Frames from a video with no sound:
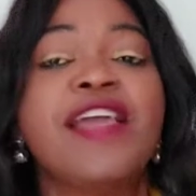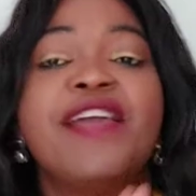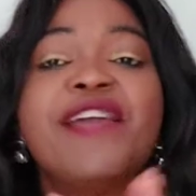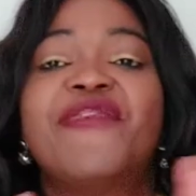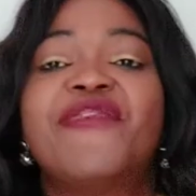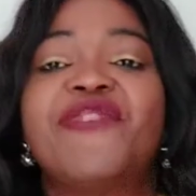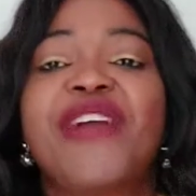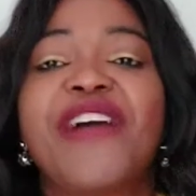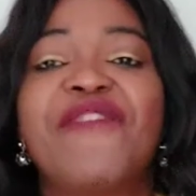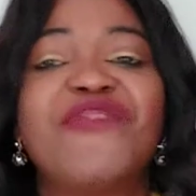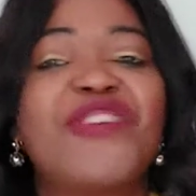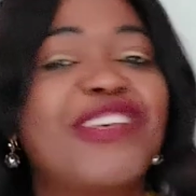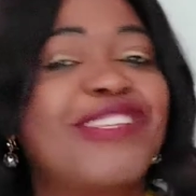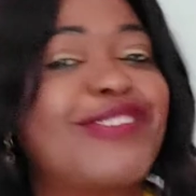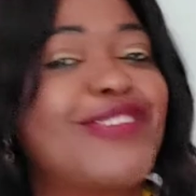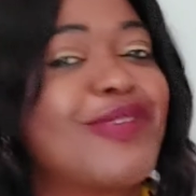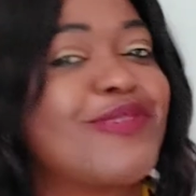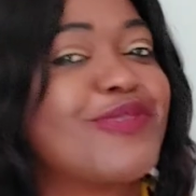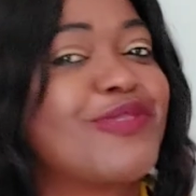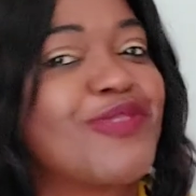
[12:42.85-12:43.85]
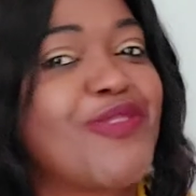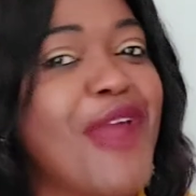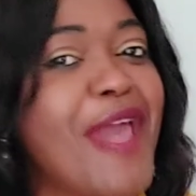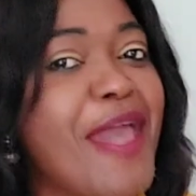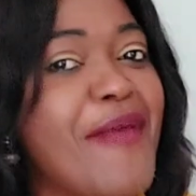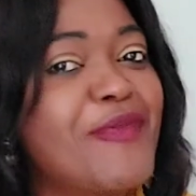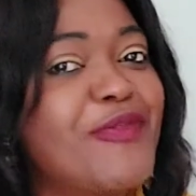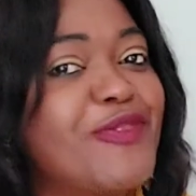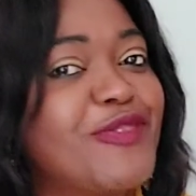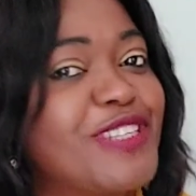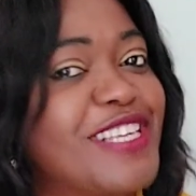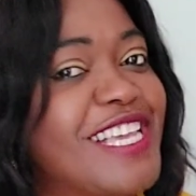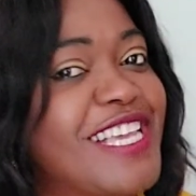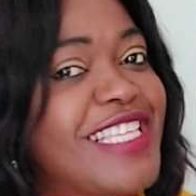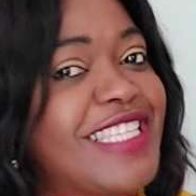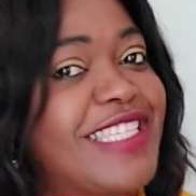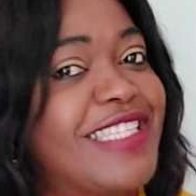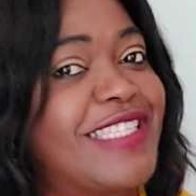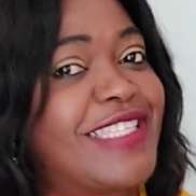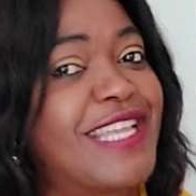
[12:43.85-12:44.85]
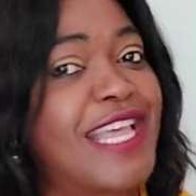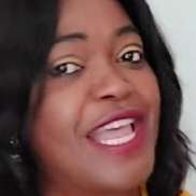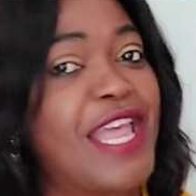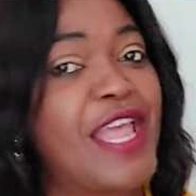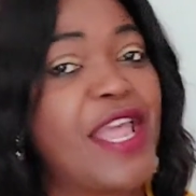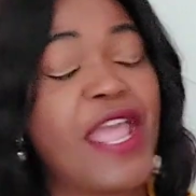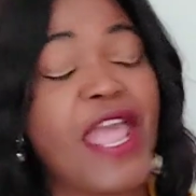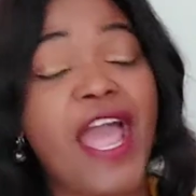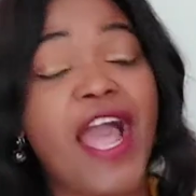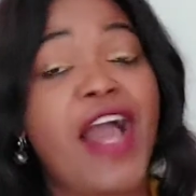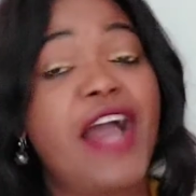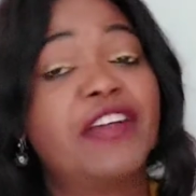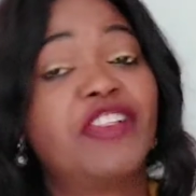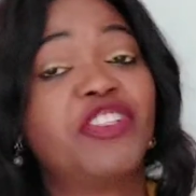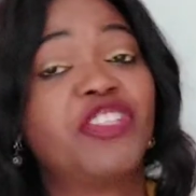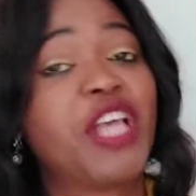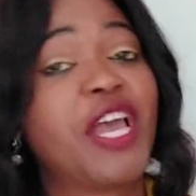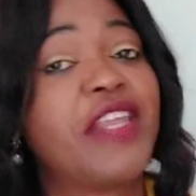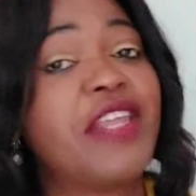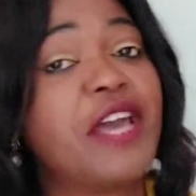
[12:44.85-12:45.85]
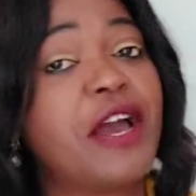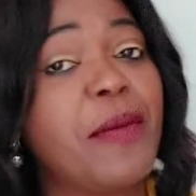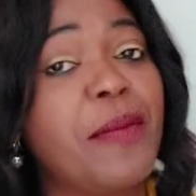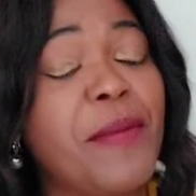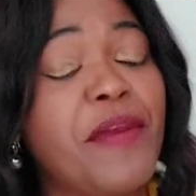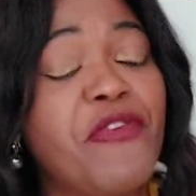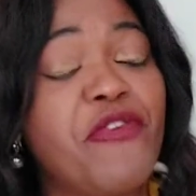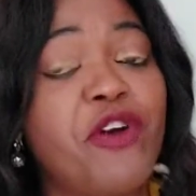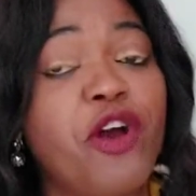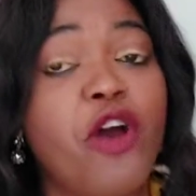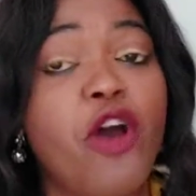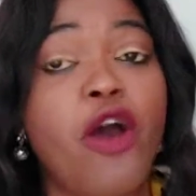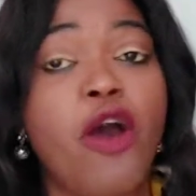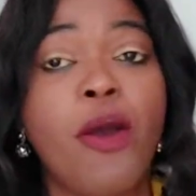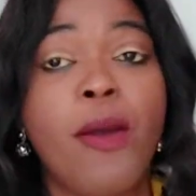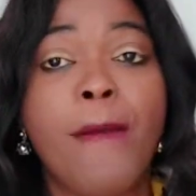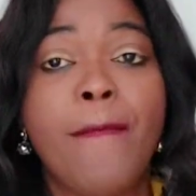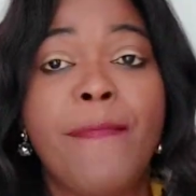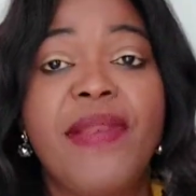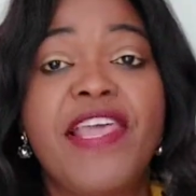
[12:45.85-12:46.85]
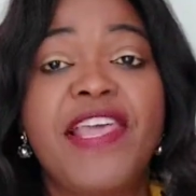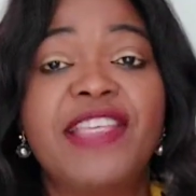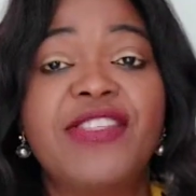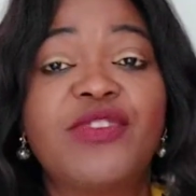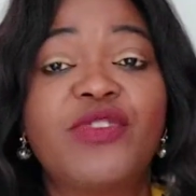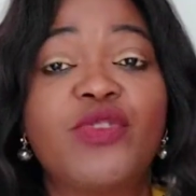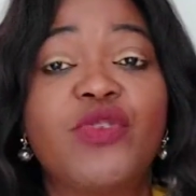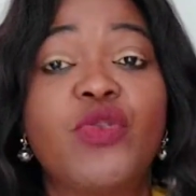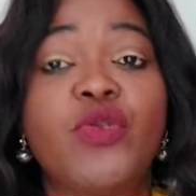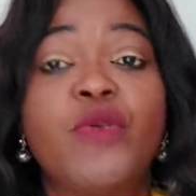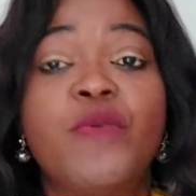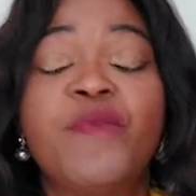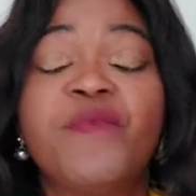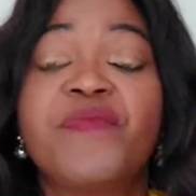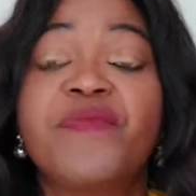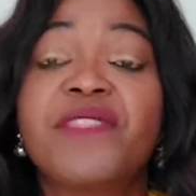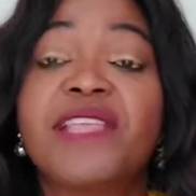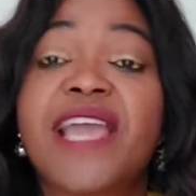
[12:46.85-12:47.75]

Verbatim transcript: If you have not subscribed to this uh, channel before, please do.